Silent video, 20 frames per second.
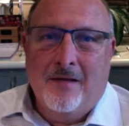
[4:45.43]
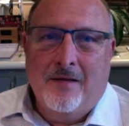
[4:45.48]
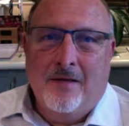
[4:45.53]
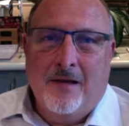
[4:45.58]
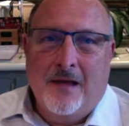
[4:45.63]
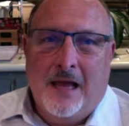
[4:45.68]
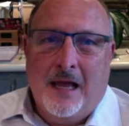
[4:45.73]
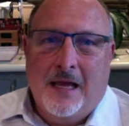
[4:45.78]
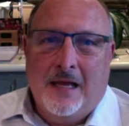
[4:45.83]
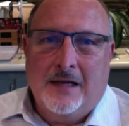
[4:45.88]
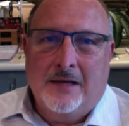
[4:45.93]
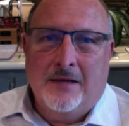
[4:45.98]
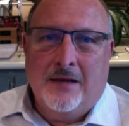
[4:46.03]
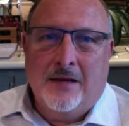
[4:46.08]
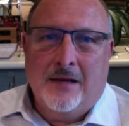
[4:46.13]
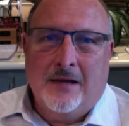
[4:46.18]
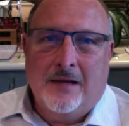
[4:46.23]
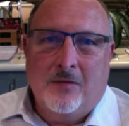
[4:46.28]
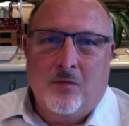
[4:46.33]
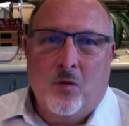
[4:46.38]
and
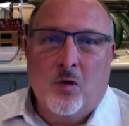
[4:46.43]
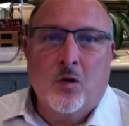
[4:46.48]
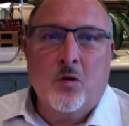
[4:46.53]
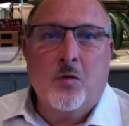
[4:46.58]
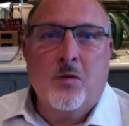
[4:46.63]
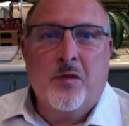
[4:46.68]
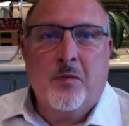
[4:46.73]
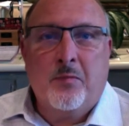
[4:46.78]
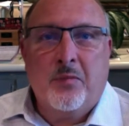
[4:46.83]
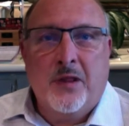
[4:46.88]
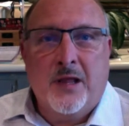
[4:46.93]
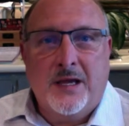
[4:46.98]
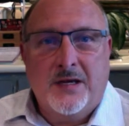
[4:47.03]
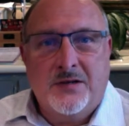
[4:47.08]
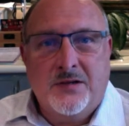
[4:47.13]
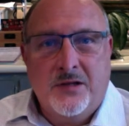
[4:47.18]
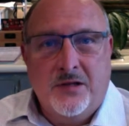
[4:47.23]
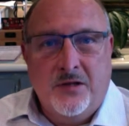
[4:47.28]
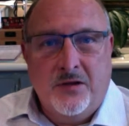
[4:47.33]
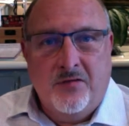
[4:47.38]
work with a place
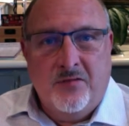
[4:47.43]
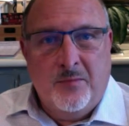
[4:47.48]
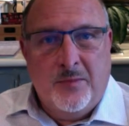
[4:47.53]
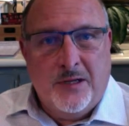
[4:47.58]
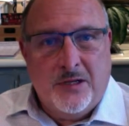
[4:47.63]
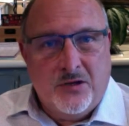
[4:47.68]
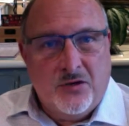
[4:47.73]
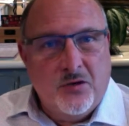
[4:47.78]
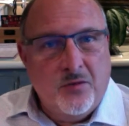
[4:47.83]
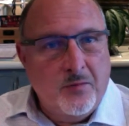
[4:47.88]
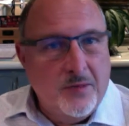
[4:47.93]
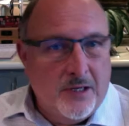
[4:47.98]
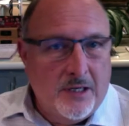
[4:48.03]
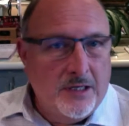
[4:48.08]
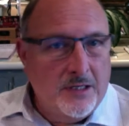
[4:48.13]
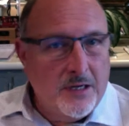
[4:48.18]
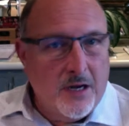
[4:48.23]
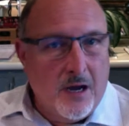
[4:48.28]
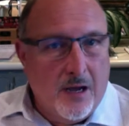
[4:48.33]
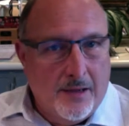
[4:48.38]
that you've been to many
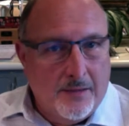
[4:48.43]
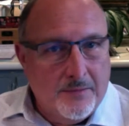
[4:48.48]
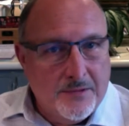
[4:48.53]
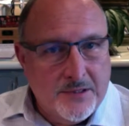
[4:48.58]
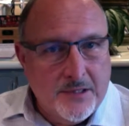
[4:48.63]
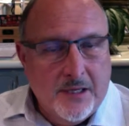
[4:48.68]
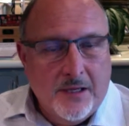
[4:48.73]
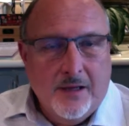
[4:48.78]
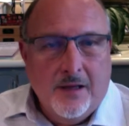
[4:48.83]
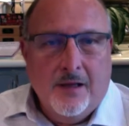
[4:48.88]
times.